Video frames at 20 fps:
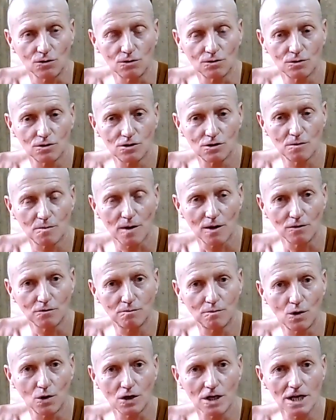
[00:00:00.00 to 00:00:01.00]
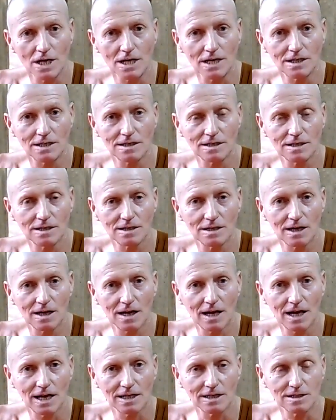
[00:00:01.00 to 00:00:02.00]
and speech and
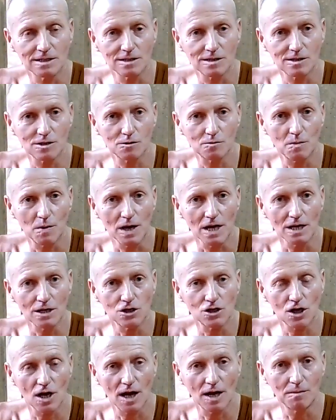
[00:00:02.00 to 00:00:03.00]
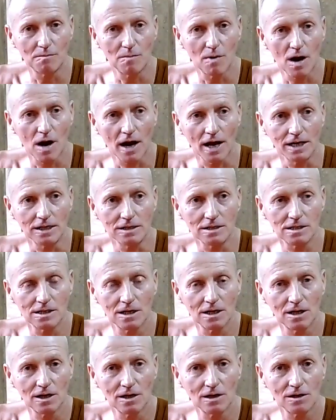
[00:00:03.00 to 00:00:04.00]
mind to refrain
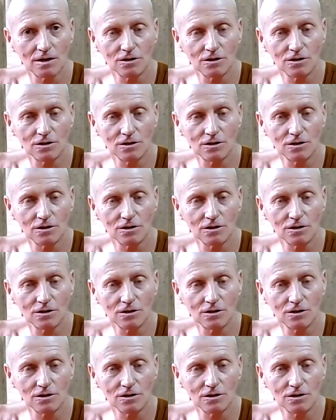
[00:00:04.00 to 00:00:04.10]
from